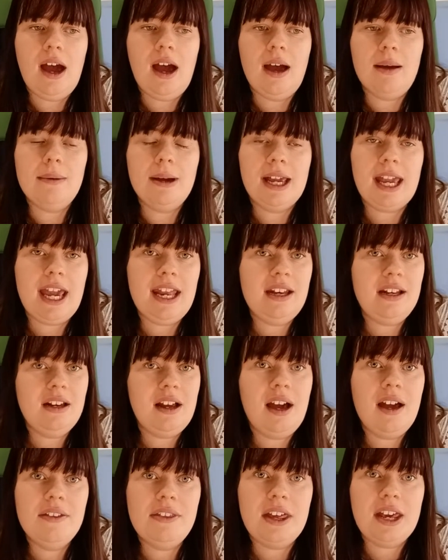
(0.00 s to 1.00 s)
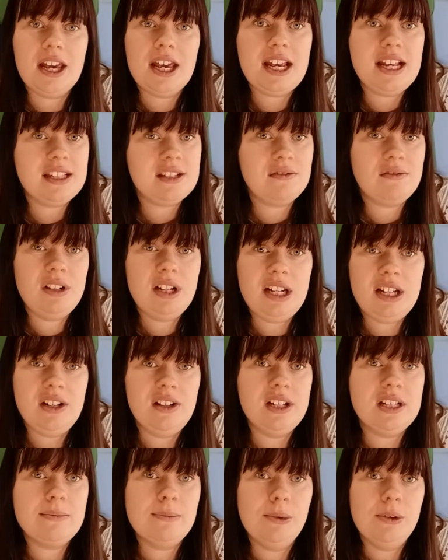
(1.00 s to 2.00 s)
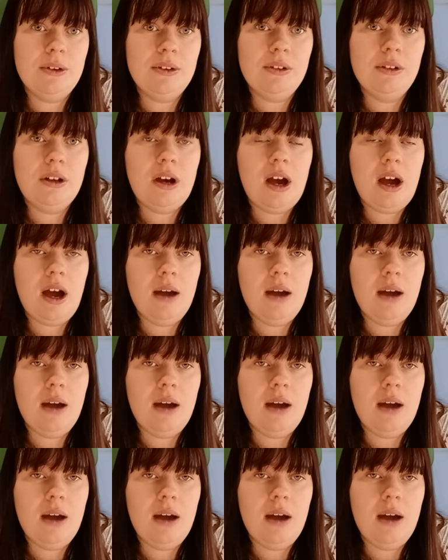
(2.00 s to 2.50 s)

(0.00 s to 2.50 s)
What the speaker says: Again, I think he's a really nice model.